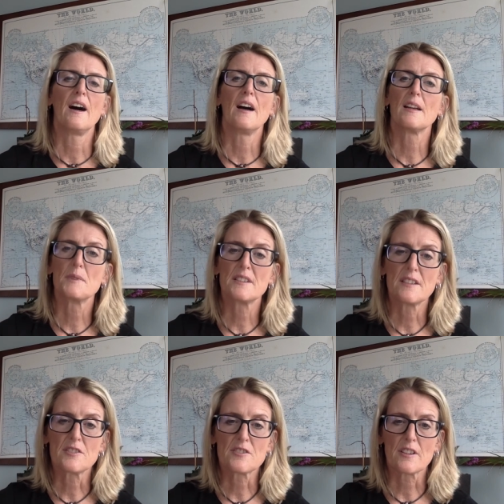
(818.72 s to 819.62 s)
I am a
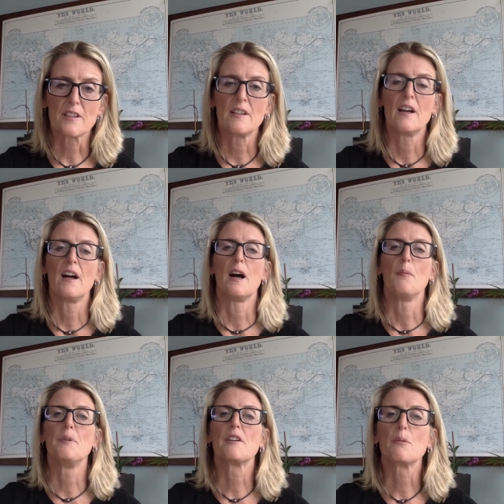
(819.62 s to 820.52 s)
teacher, a
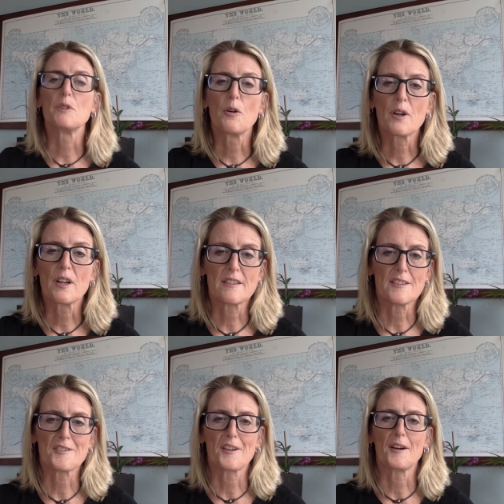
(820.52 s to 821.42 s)
Bikram yoga
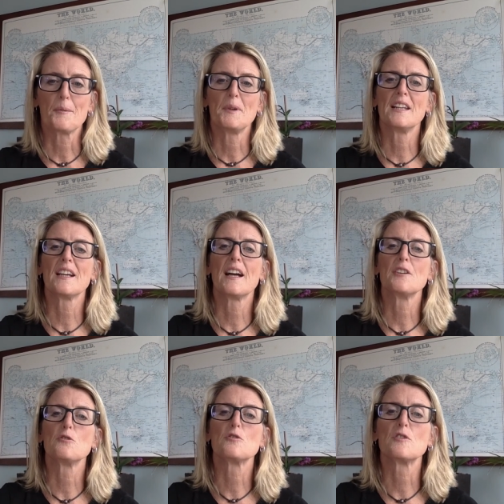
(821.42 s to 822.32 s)
teacher, meaning I
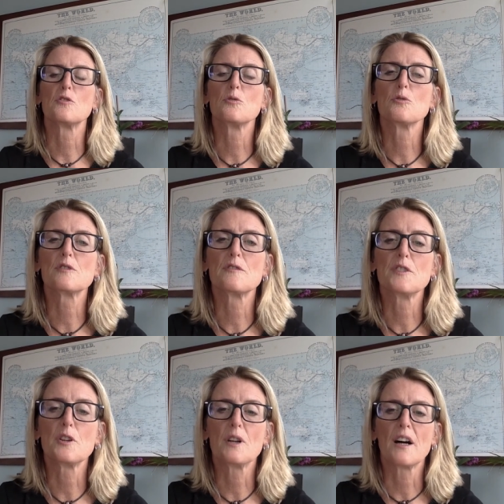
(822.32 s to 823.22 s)
use the tools of
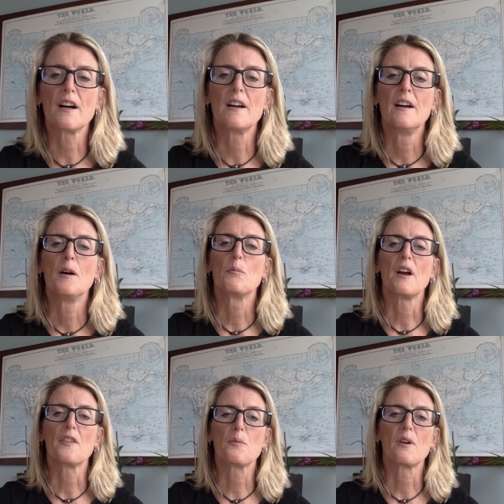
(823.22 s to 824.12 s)
yoga,
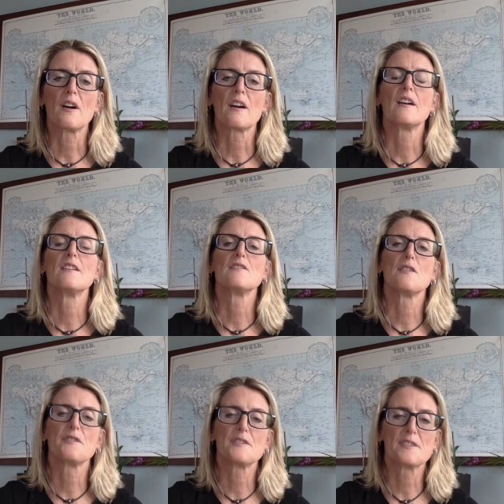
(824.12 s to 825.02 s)
breath work,
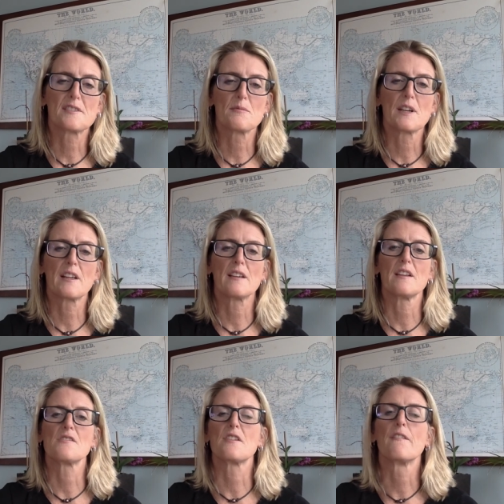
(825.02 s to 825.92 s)
nervous system
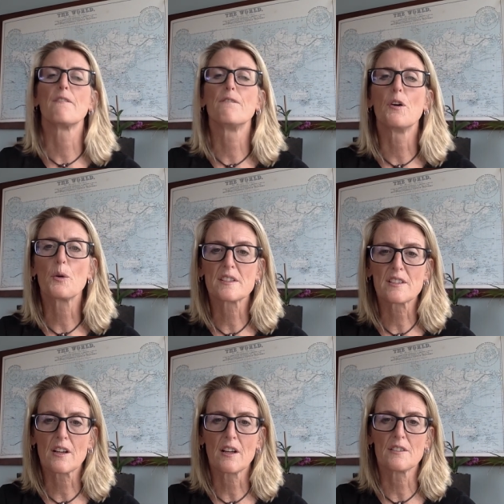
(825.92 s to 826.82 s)
regulation,
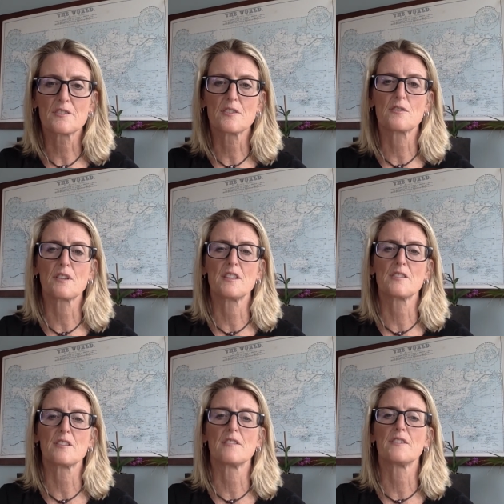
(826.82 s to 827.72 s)
focus and
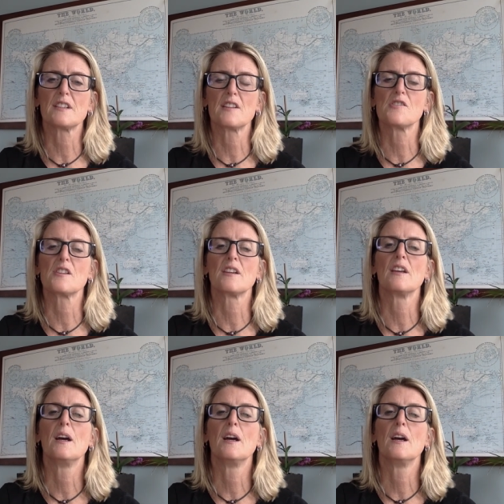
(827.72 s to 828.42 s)
concentration of attention,